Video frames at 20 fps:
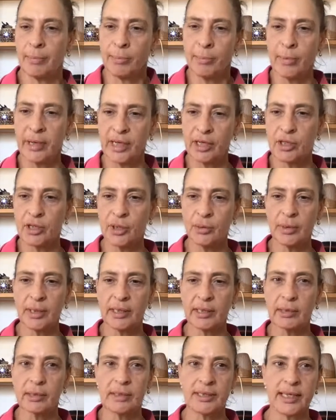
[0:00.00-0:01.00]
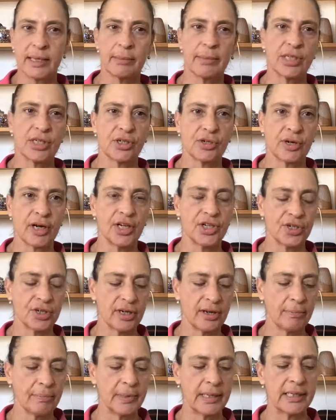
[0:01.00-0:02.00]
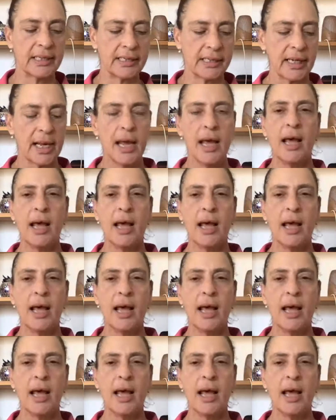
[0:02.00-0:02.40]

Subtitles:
and we can do a little demonstration of bits.